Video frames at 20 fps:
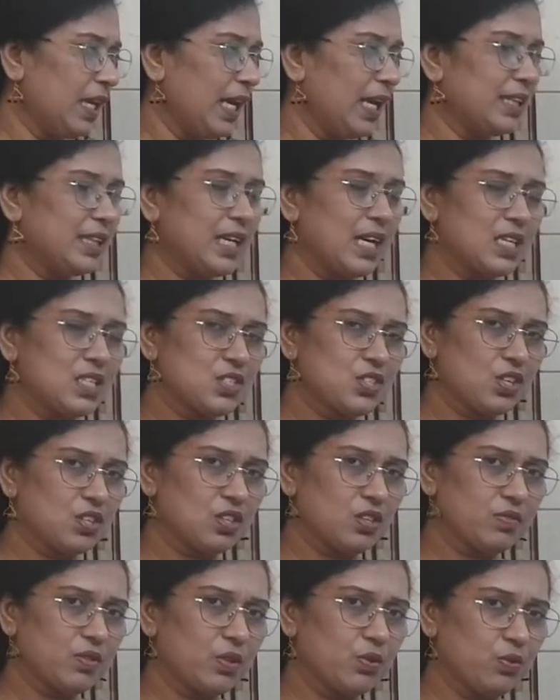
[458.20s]
And the answers
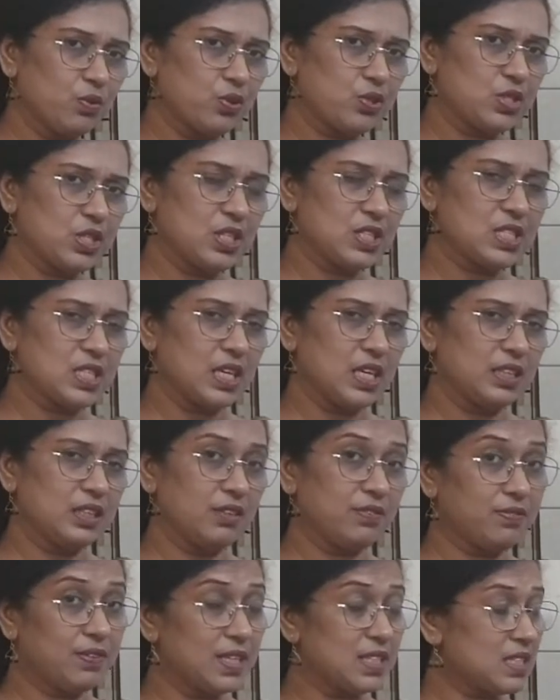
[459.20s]
of the questions are:
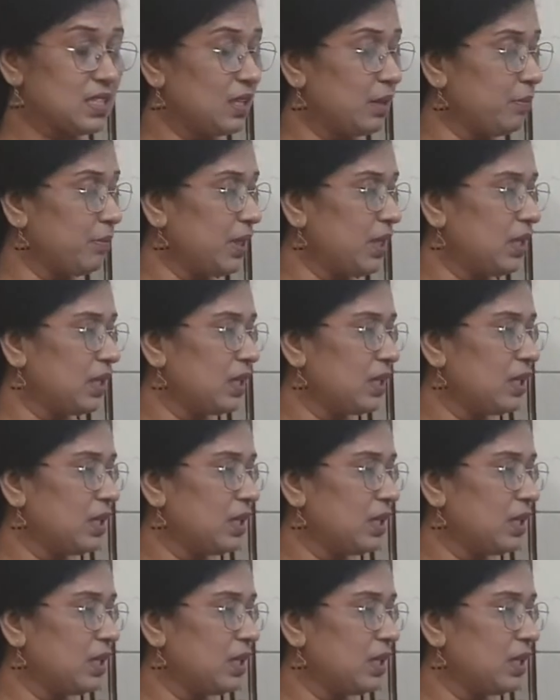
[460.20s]
the first number,